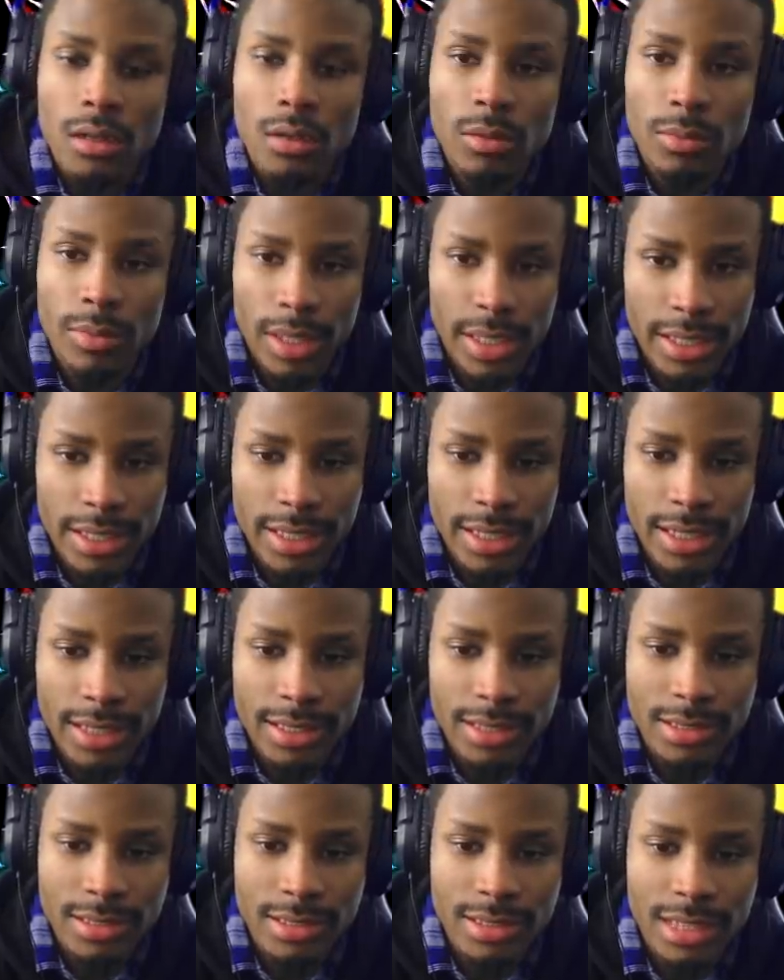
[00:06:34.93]
Oh my
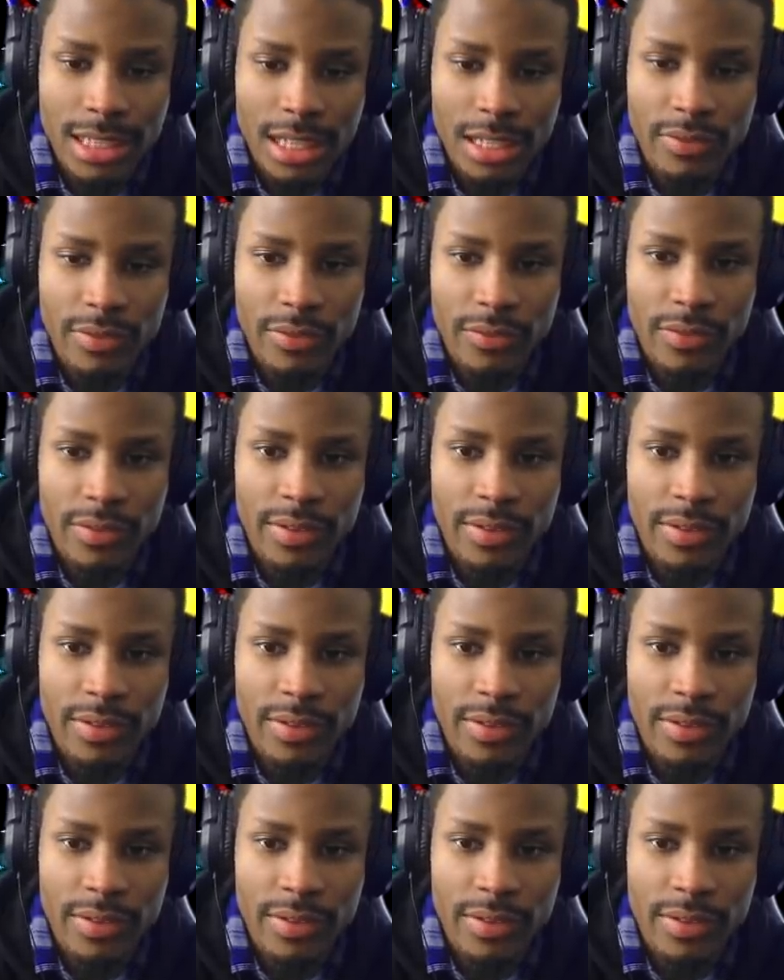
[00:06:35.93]
God, this is not even